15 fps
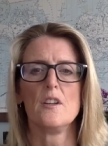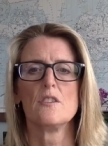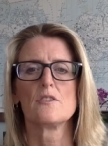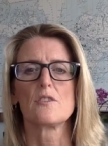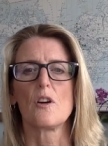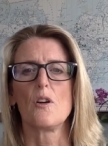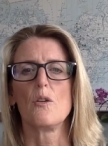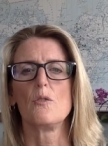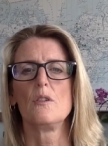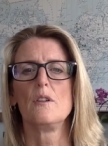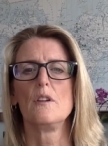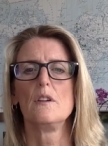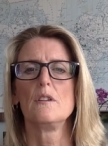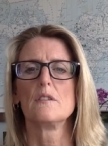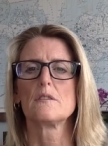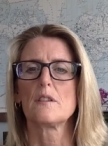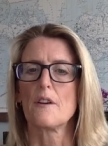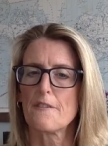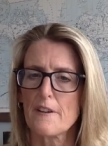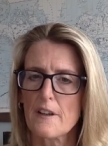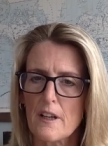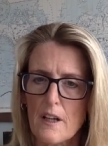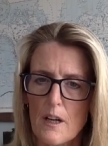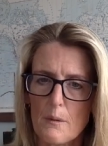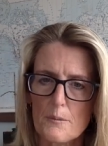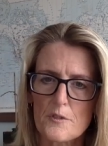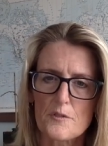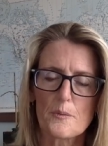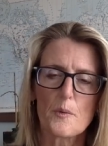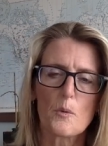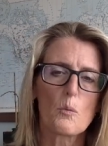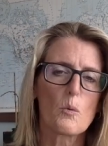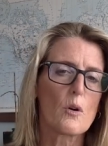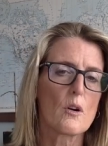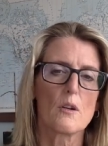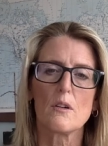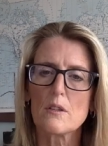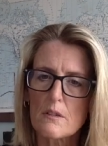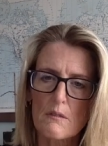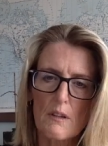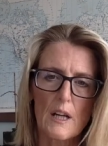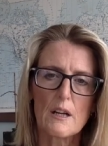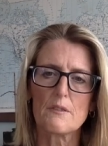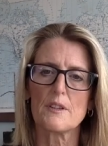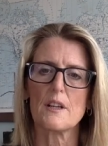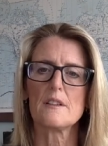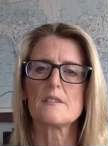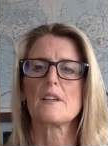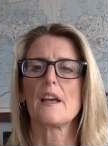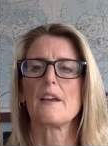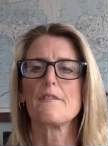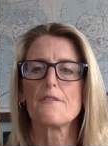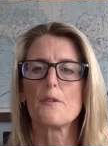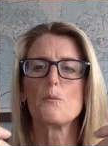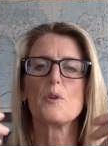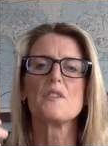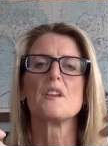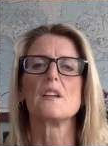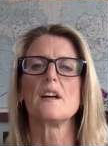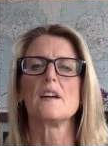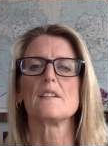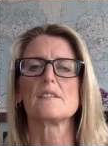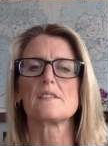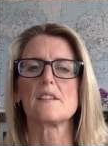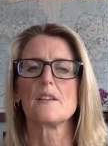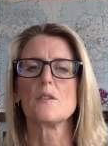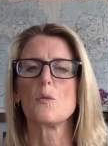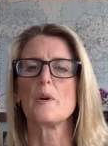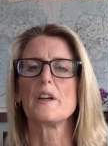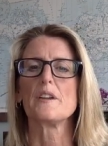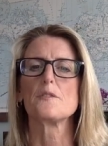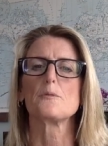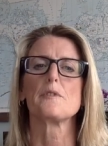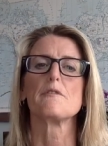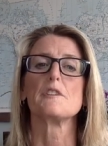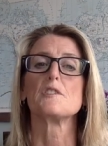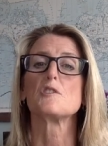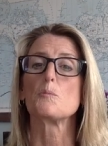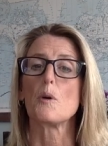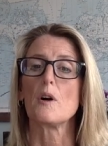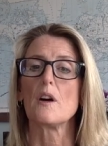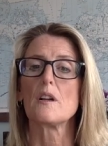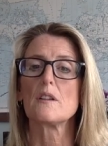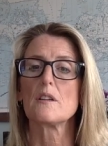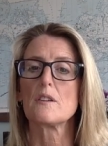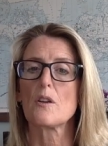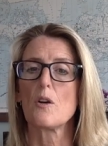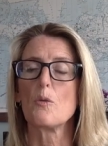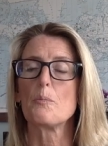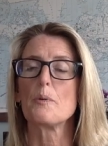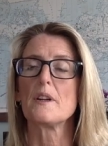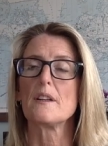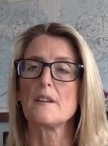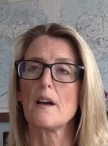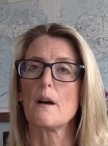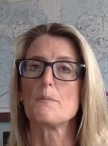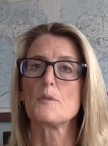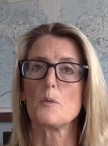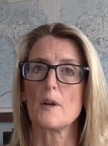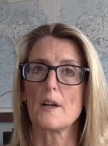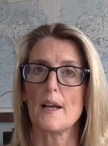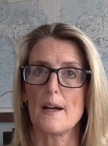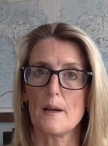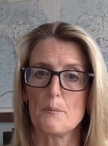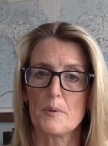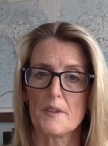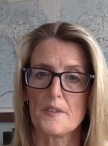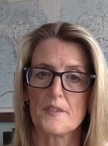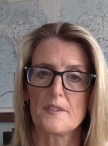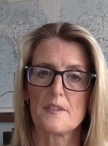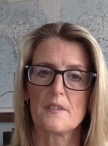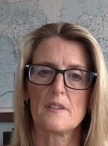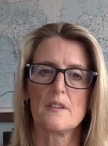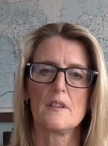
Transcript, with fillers: So, suffering comes from the world around us and from within us and the ways we respond and cope and adapt to what happens.